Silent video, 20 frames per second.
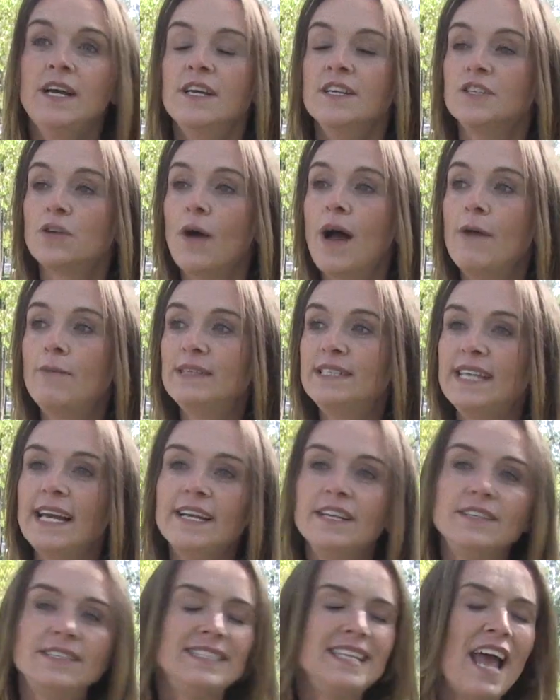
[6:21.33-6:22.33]
So I would
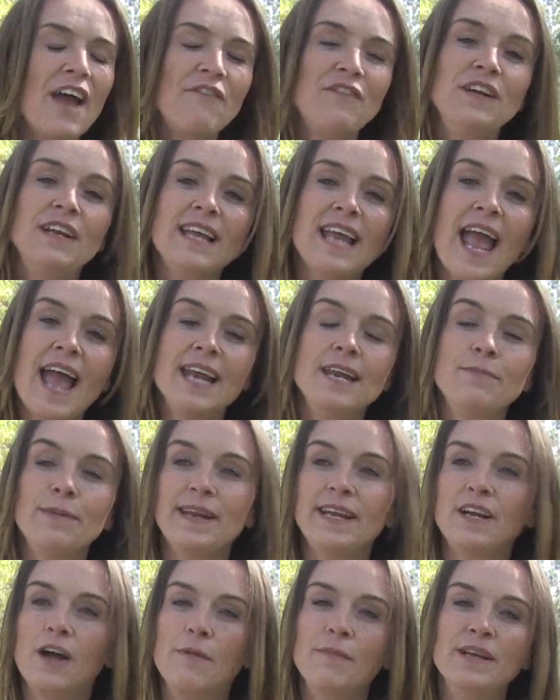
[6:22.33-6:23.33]
say definitely
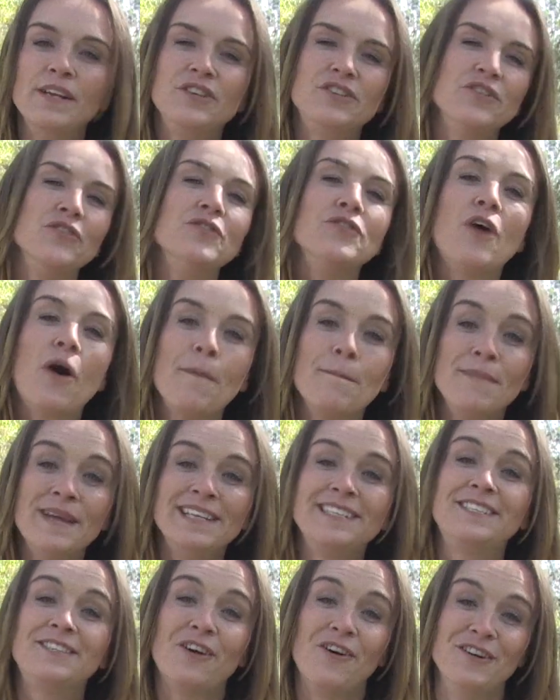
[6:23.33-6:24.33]
anybody coming, do not
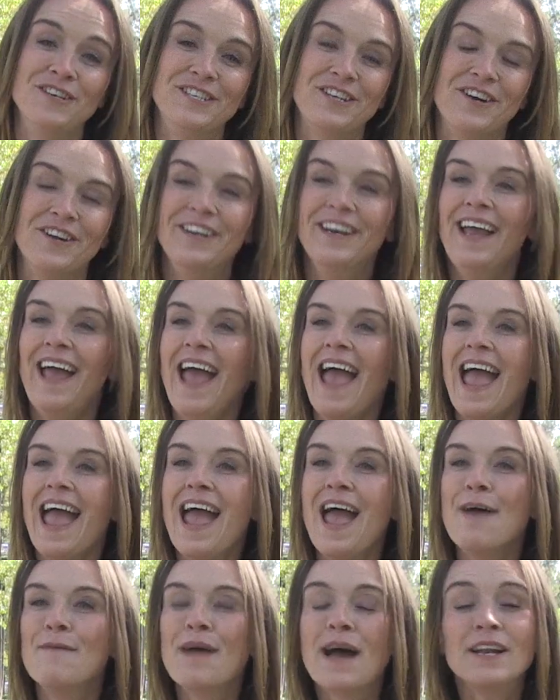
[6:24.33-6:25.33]
miss downtown,
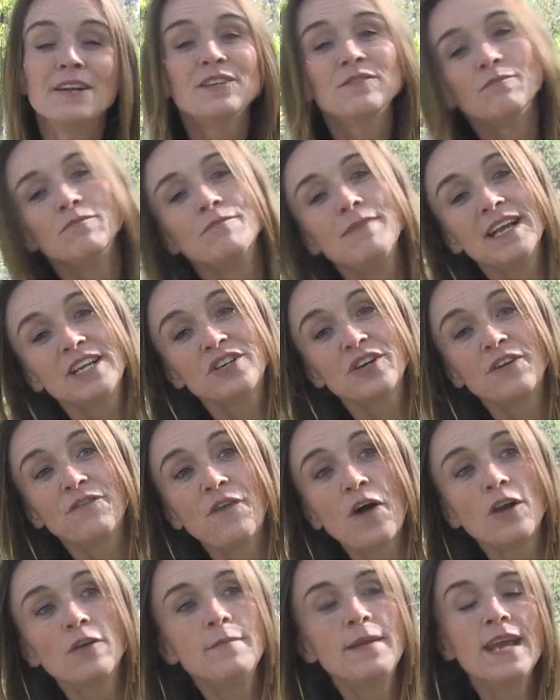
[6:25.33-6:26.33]
and make sure to
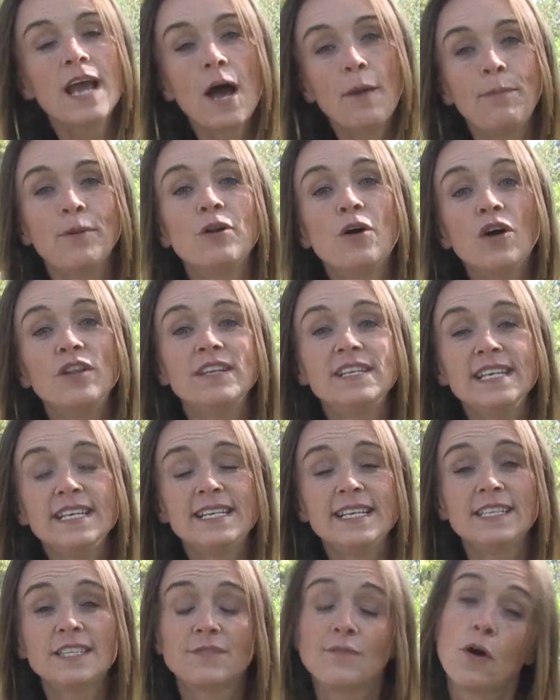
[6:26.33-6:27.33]
follow me. I'll put all the
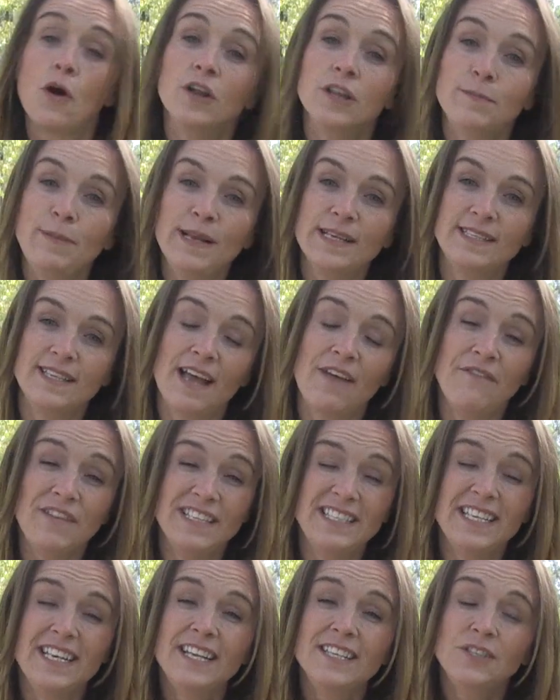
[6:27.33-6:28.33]
details of all the places I
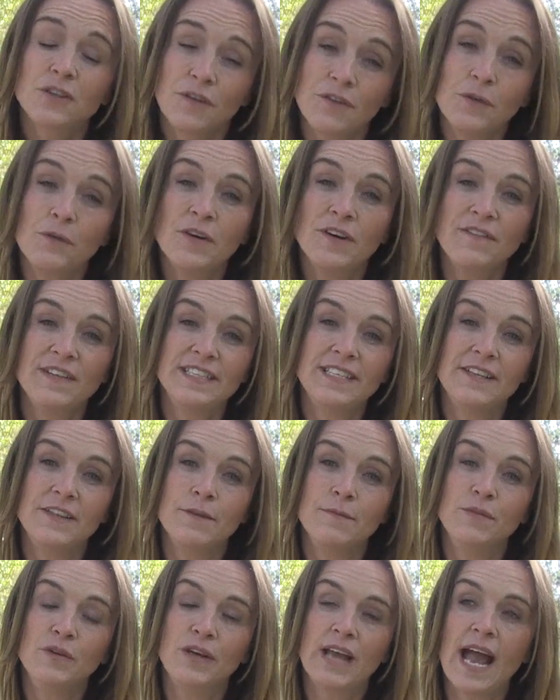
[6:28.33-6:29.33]
visited, so if you want to visit
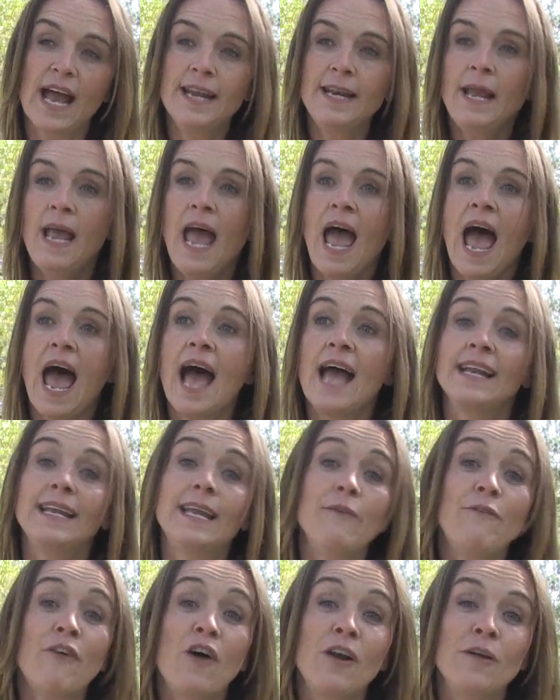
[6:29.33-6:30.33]
them you can, and
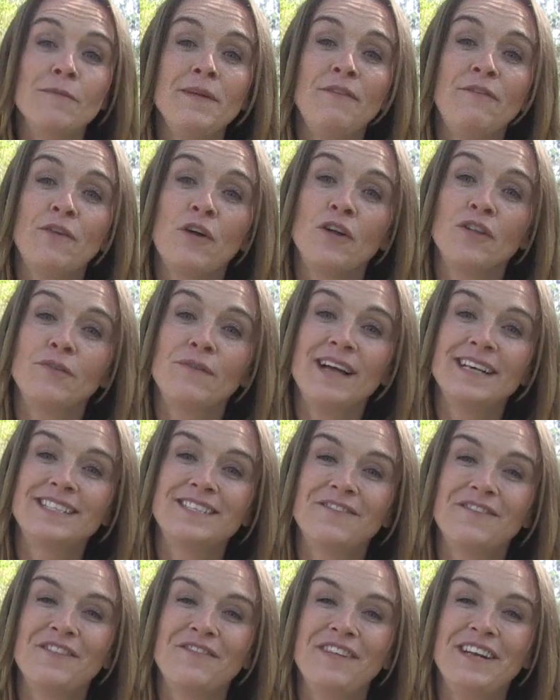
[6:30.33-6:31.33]
keep following me for all the
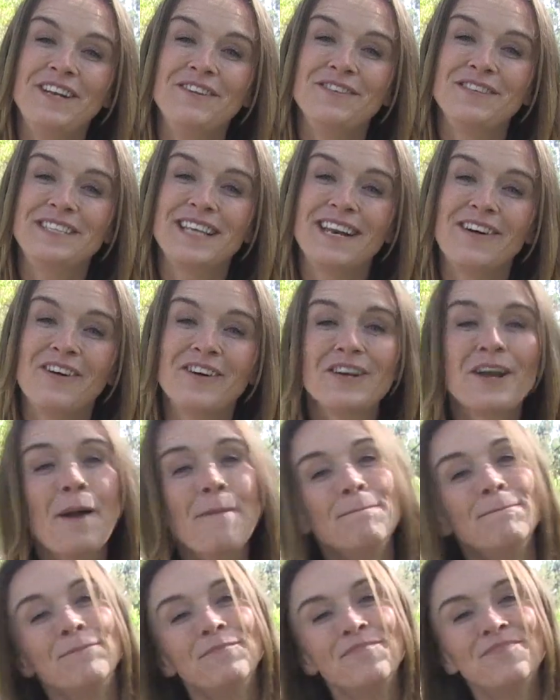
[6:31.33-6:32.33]
rest of the videos that are to
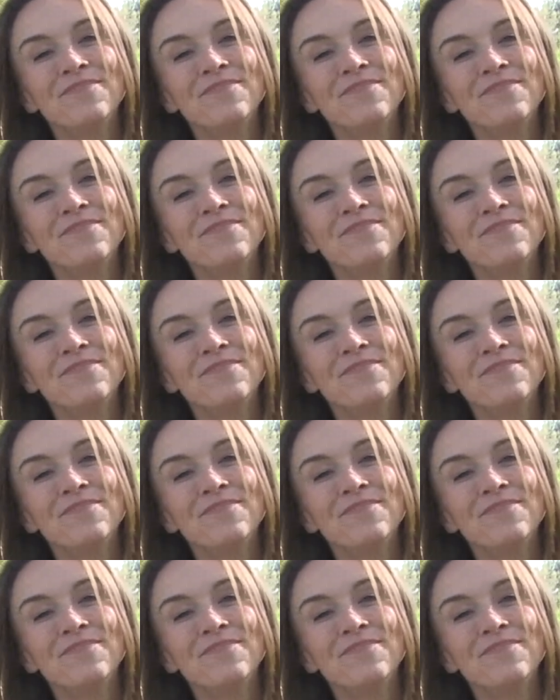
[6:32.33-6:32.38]
come.